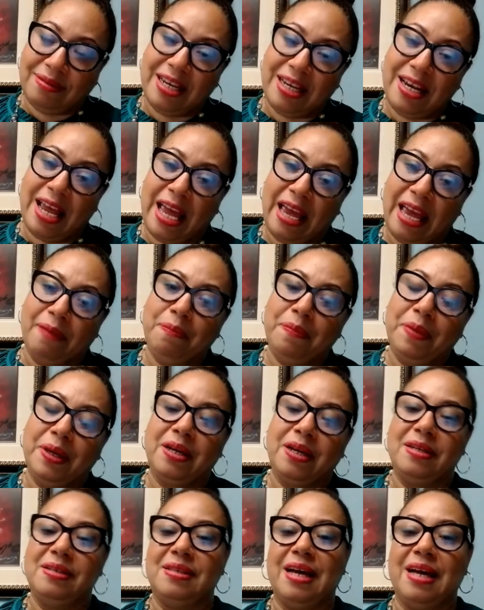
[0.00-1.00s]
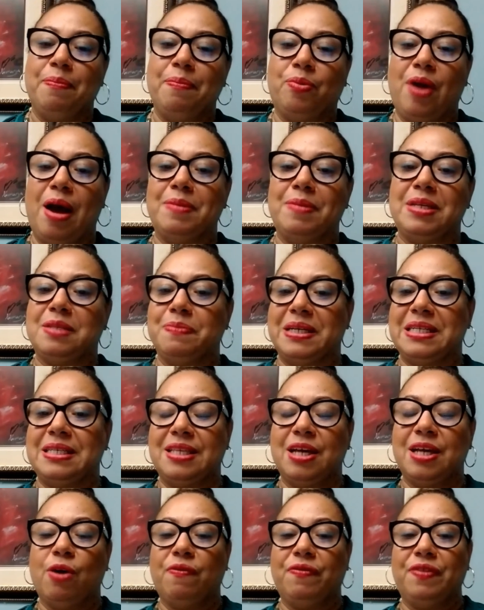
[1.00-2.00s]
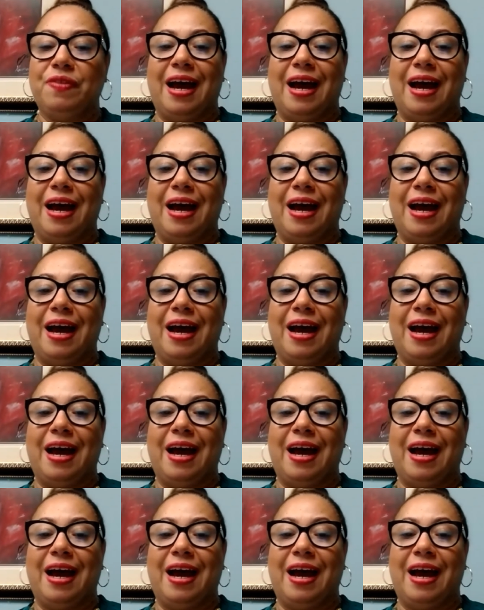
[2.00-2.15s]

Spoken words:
the name because I promised myself